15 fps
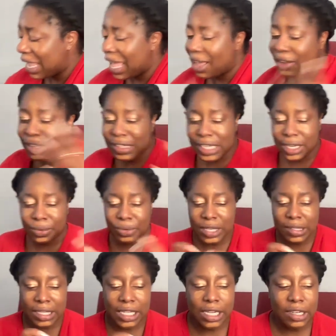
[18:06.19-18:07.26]
How is it in
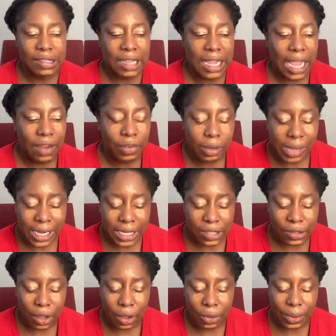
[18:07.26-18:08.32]
recent years? Like, everybody is
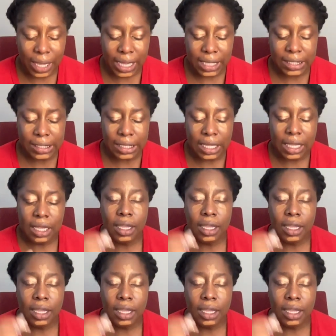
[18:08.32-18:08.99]
always